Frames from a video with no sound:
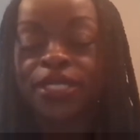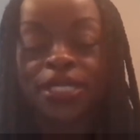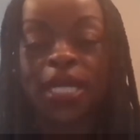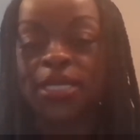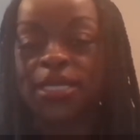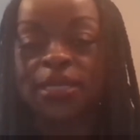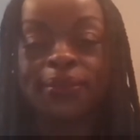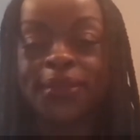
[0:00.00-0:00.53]

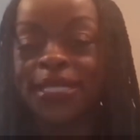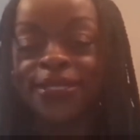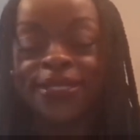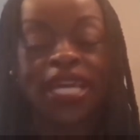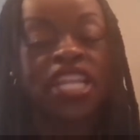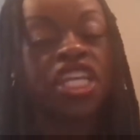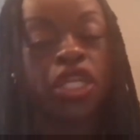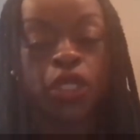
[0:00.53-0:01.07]
doesn't
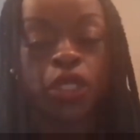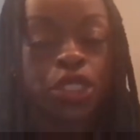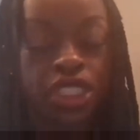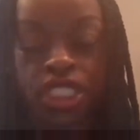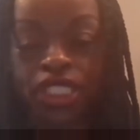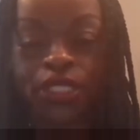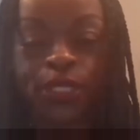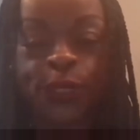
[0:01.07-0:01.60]
mean that he or
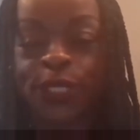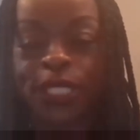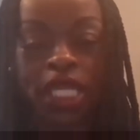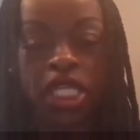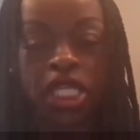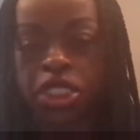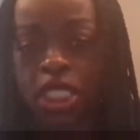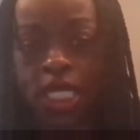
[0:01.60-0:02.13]
she's
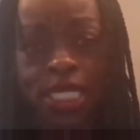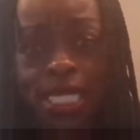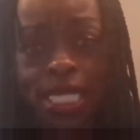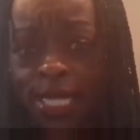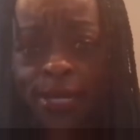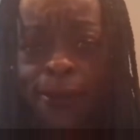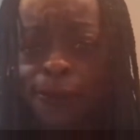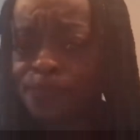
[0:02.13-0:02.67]
okay. Check
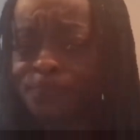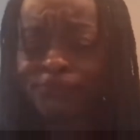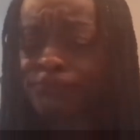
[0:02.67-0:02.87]
in.